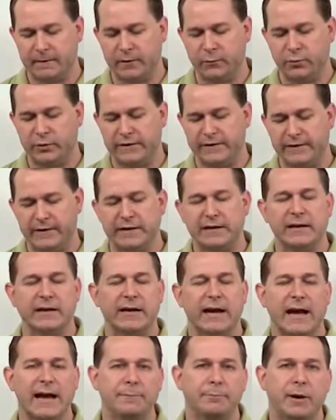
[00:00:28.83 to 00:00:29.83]
we did
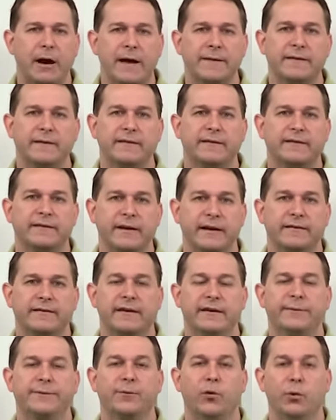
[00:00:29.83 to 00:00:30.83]
uh, hypothesis
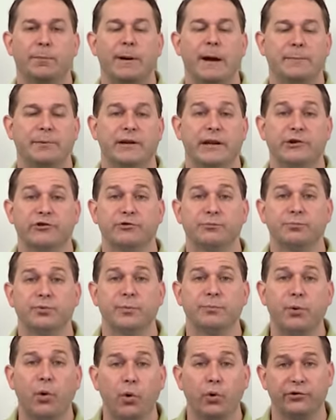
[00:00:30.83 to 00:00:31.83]
testing for population
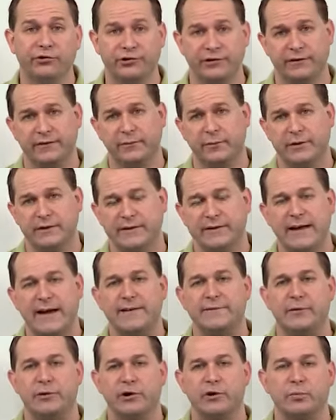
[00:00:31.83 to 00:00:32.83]
proportions. We did
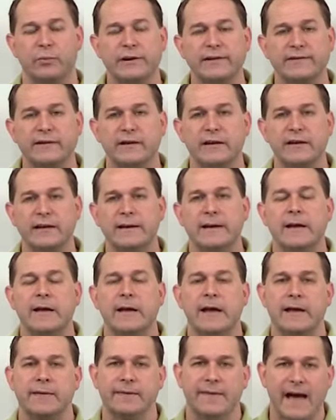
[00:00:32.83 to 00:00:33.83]
that very recently.
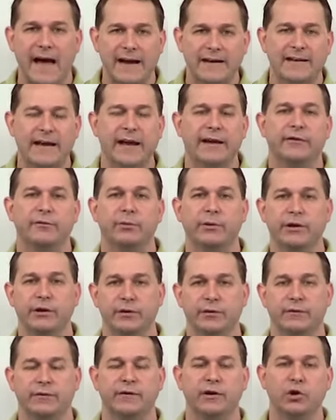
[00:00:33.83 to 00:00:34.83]
In that case, we
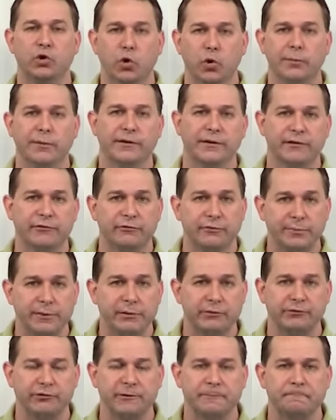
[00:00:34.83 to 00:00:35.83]
used the normal
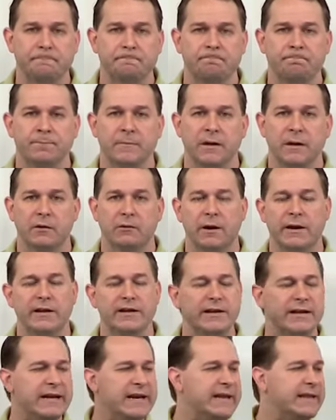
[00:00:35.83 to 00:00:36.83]
distribution. All right,
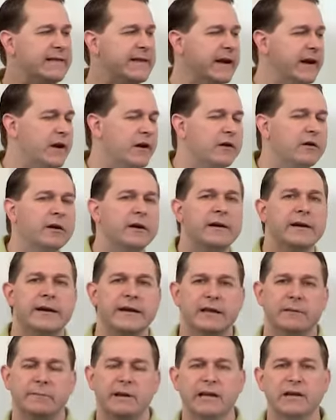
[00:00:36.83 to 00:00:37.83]
and in there,
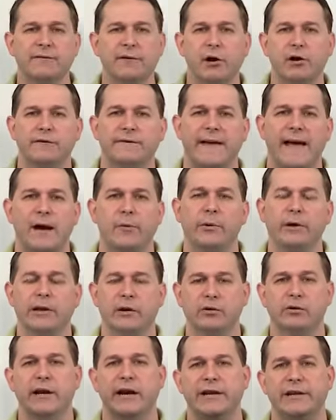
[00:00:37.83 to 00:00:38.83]
in the middle of all of that, we
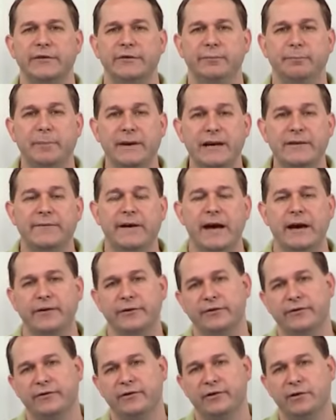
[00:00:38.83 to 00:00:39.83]
learned how to use
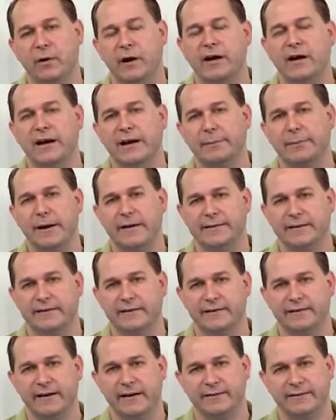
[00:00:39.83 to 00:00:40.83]
p-values to do our
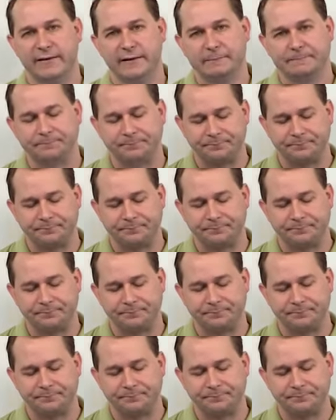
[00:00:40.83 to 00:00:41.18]
hypothesis testing.